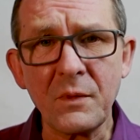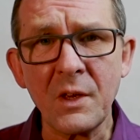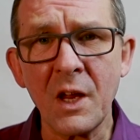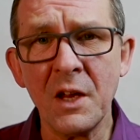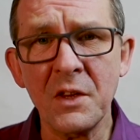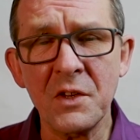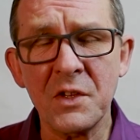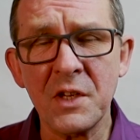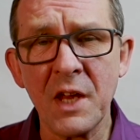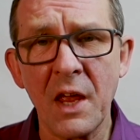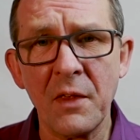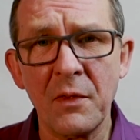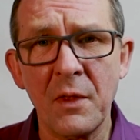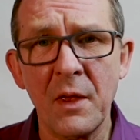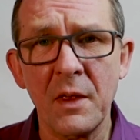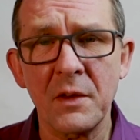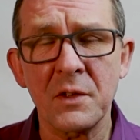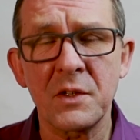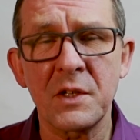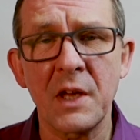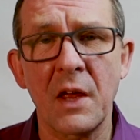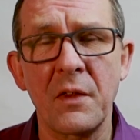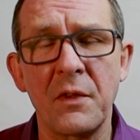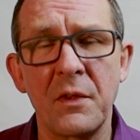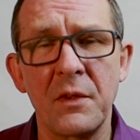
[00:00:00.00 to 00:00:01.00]
and sent
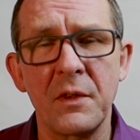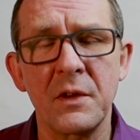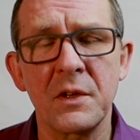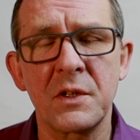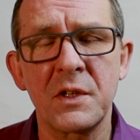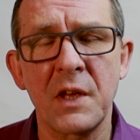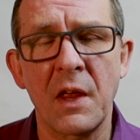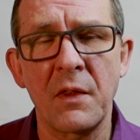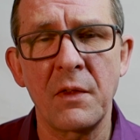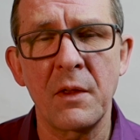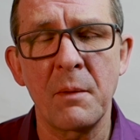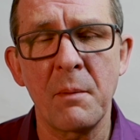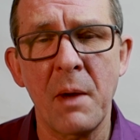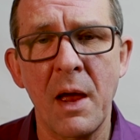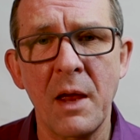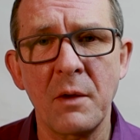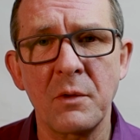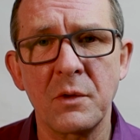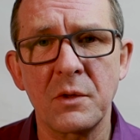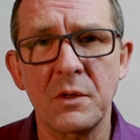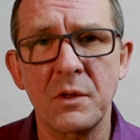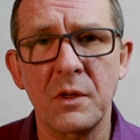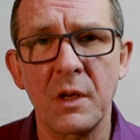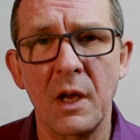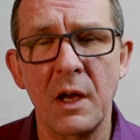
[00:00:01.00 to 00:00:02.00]
them
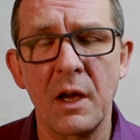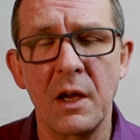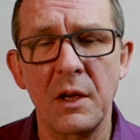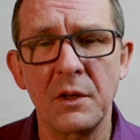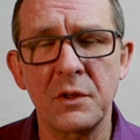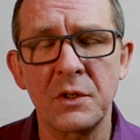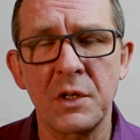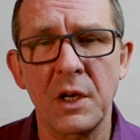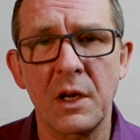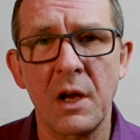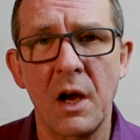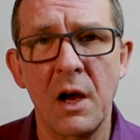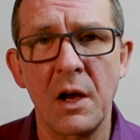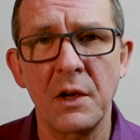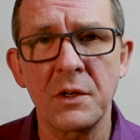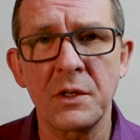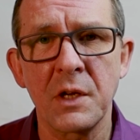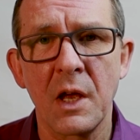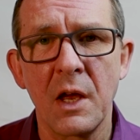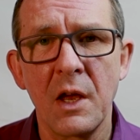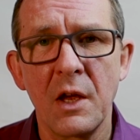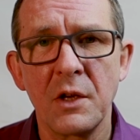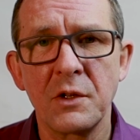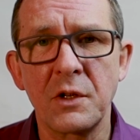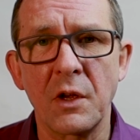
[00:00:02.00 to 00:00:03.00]
out to guys
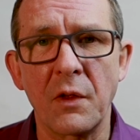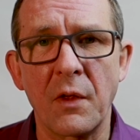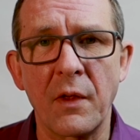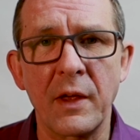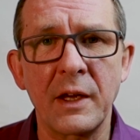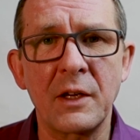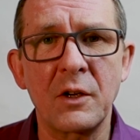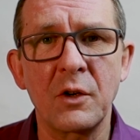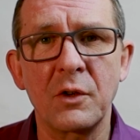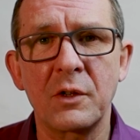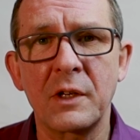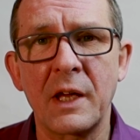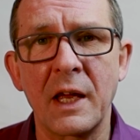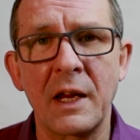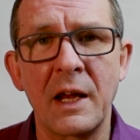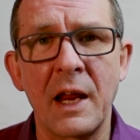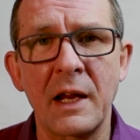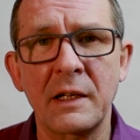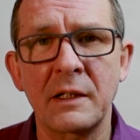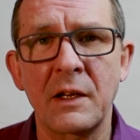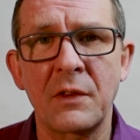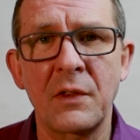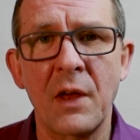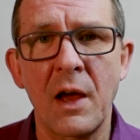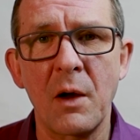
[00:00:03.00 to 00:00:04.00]
so that they could
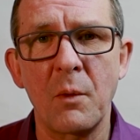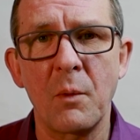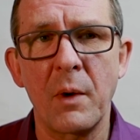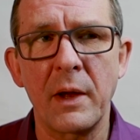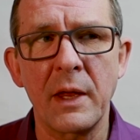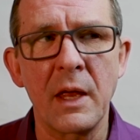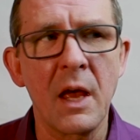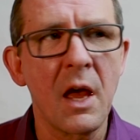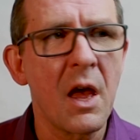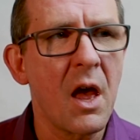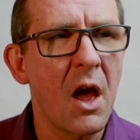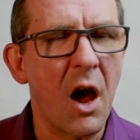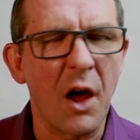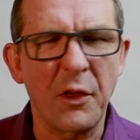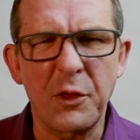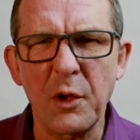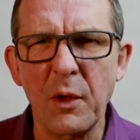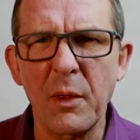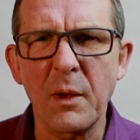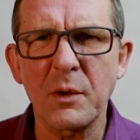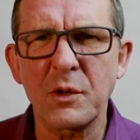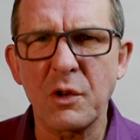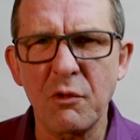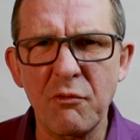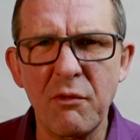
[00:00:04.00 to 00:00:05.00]
connect that way. I thought
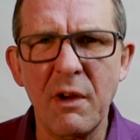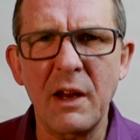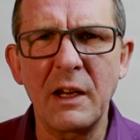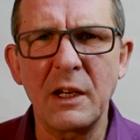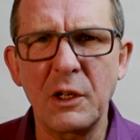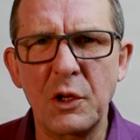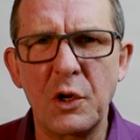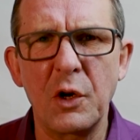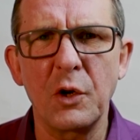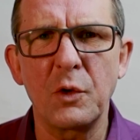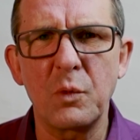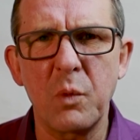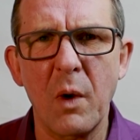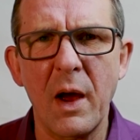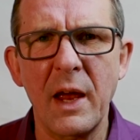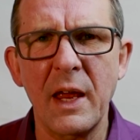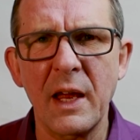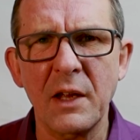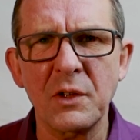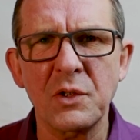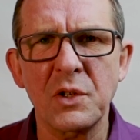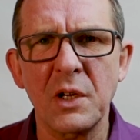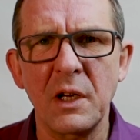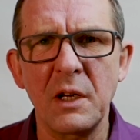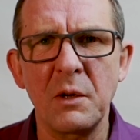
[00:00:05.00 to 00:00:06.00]
that was a really good way,
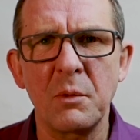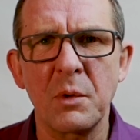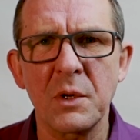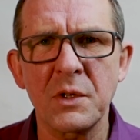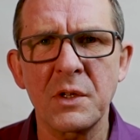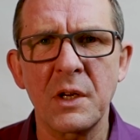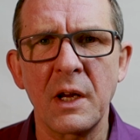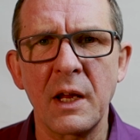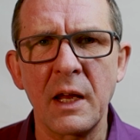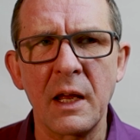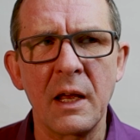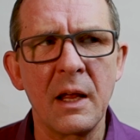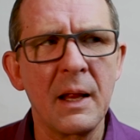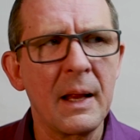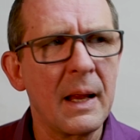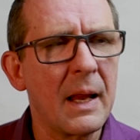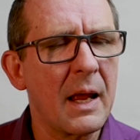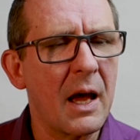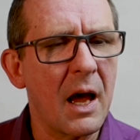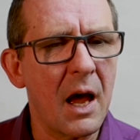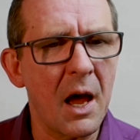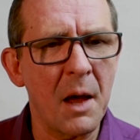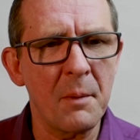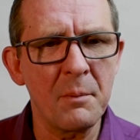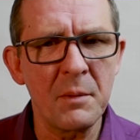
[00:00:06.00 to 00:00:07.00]
actually, wasn't it?
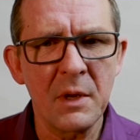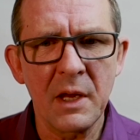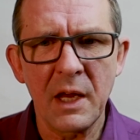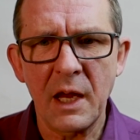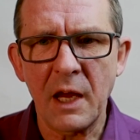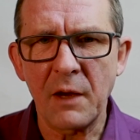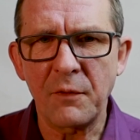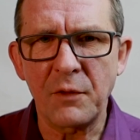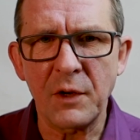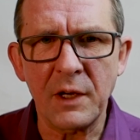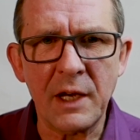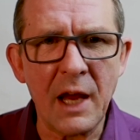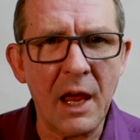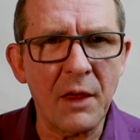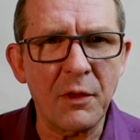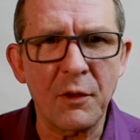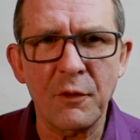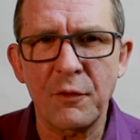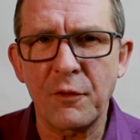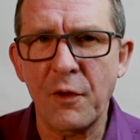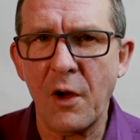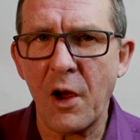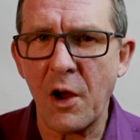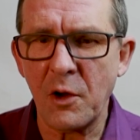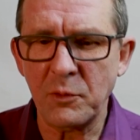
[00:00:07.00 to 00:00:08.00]
If you get the
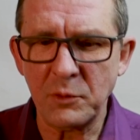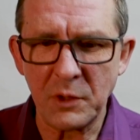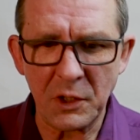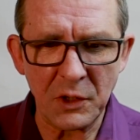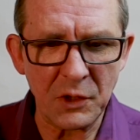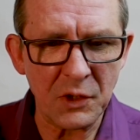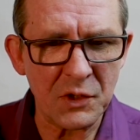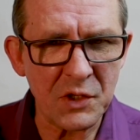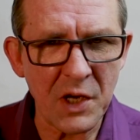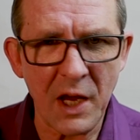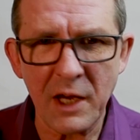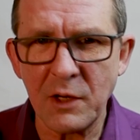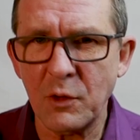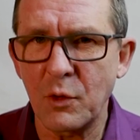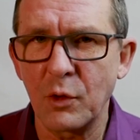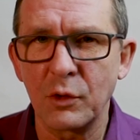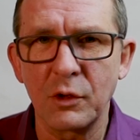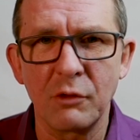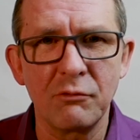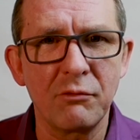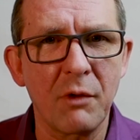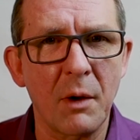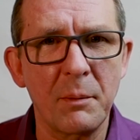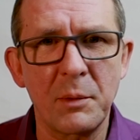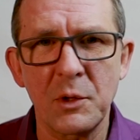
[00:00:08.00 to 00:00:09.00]
phone, you take all
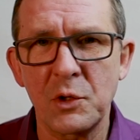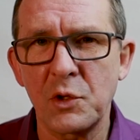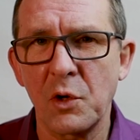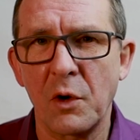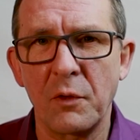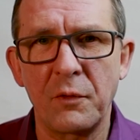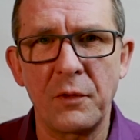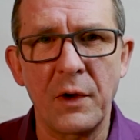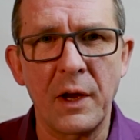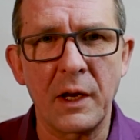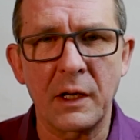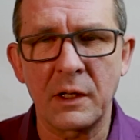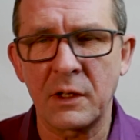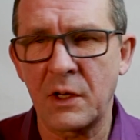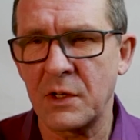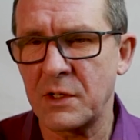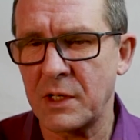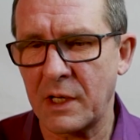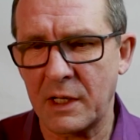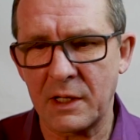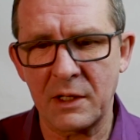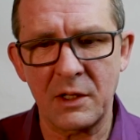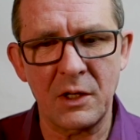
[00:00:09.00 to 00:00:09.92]
the rubbish off it, because